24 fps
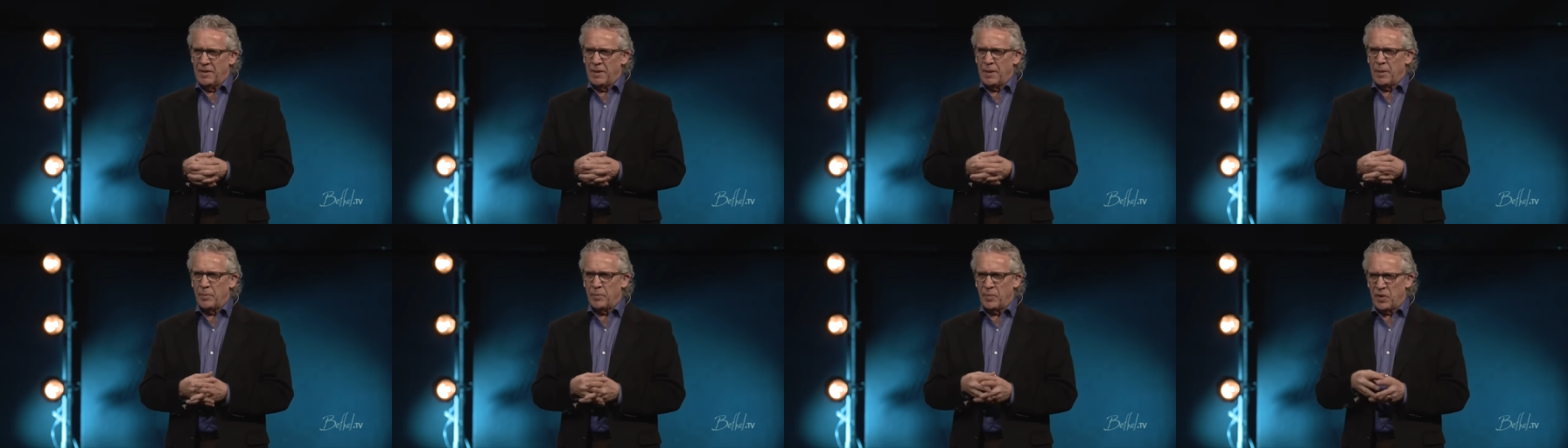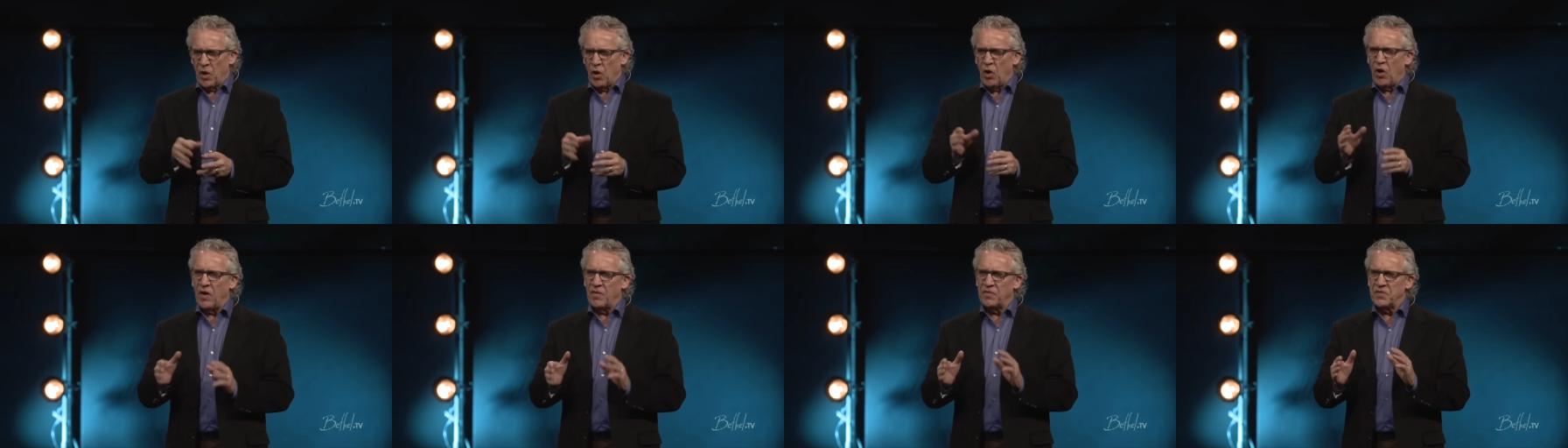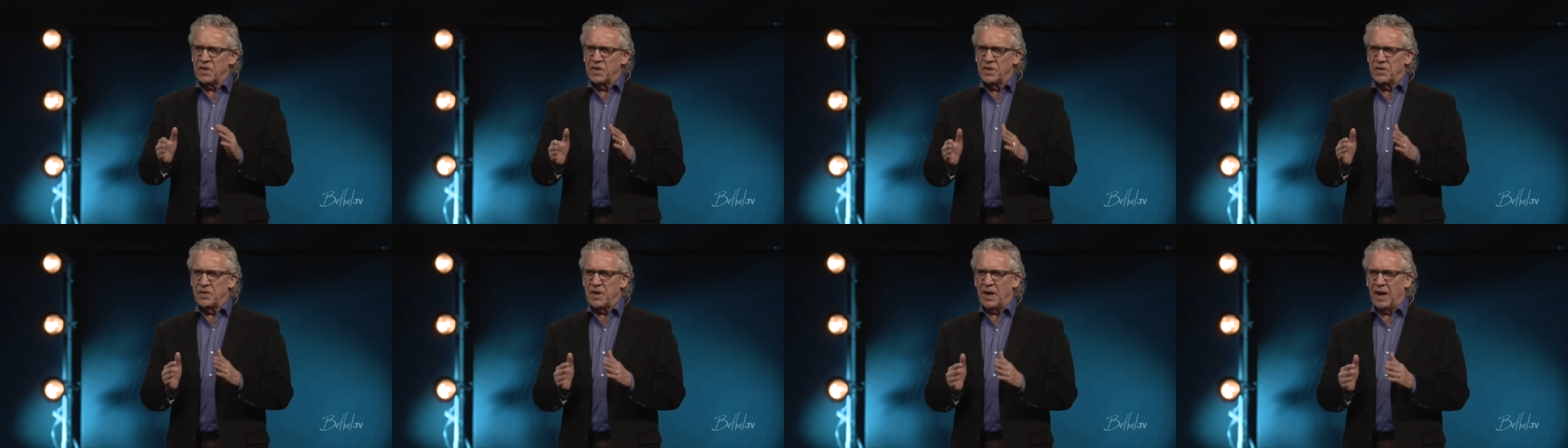But
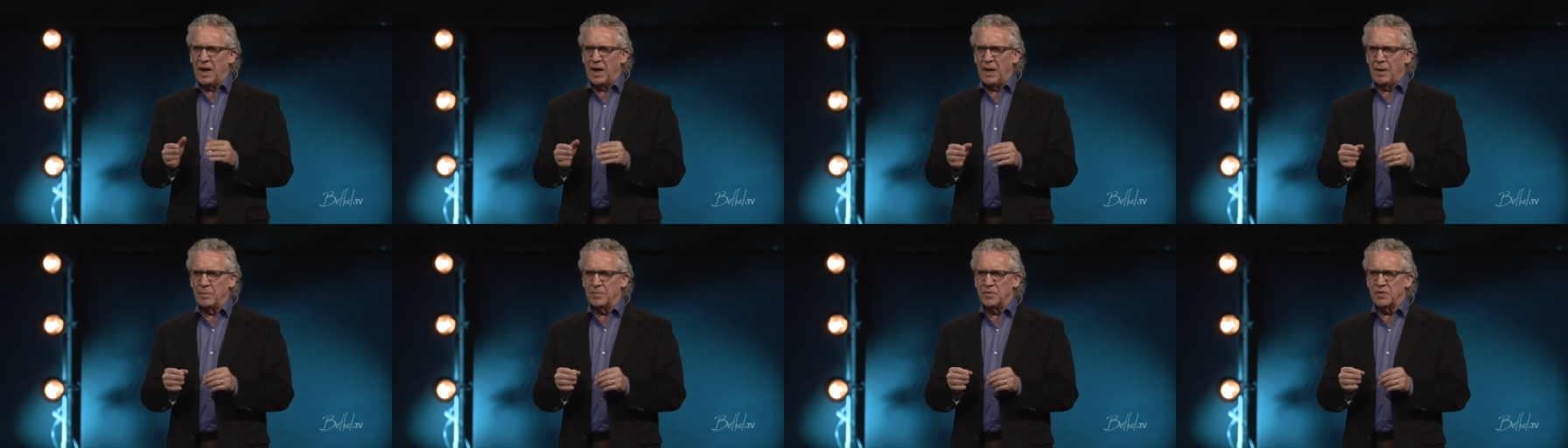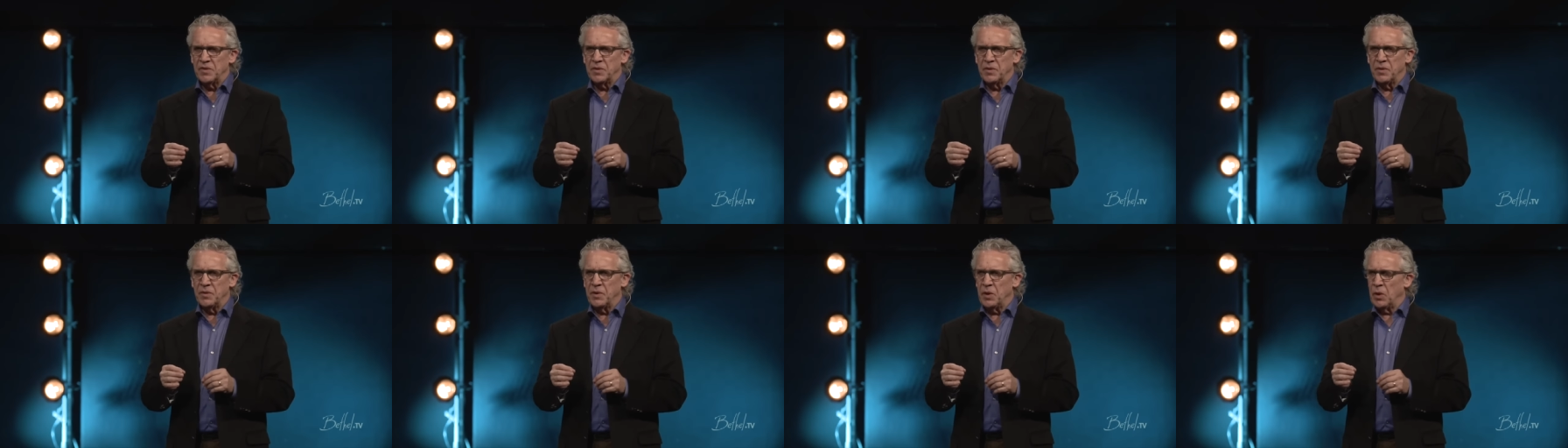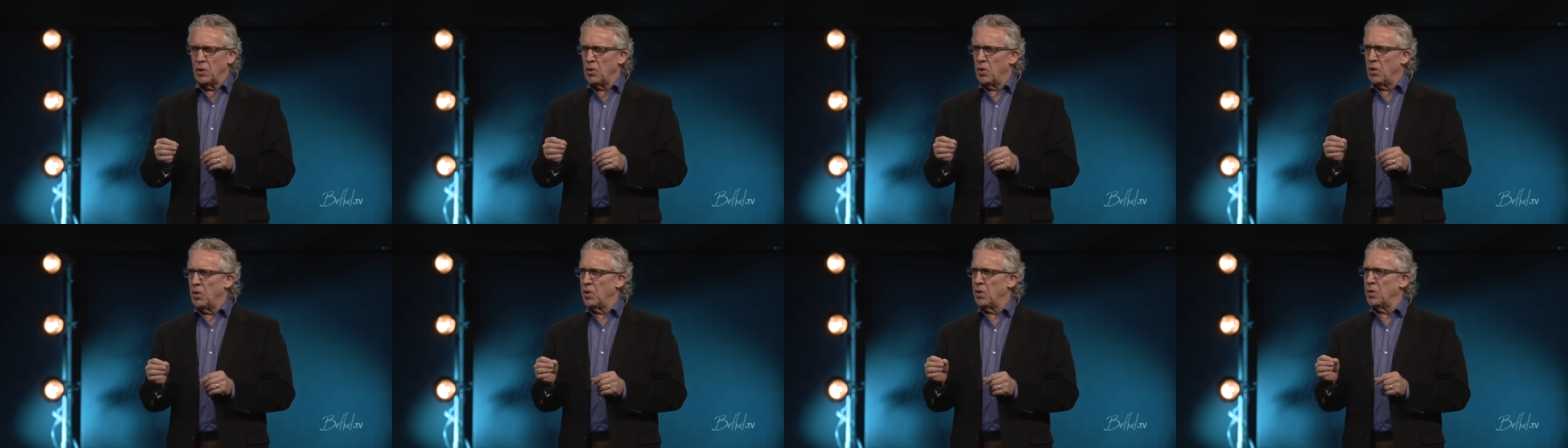oftentimes there
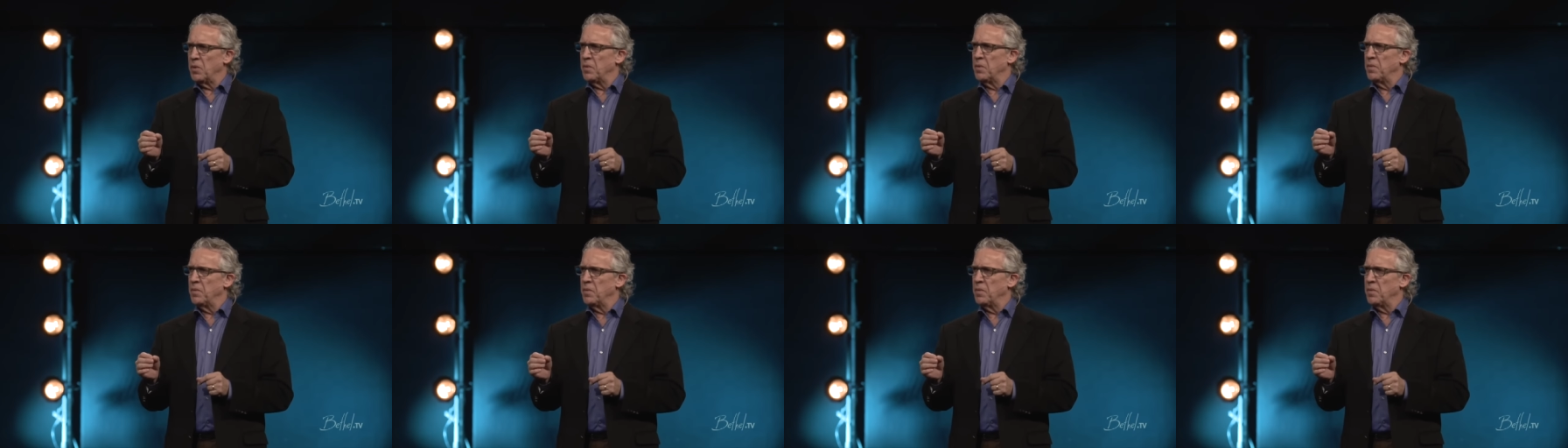are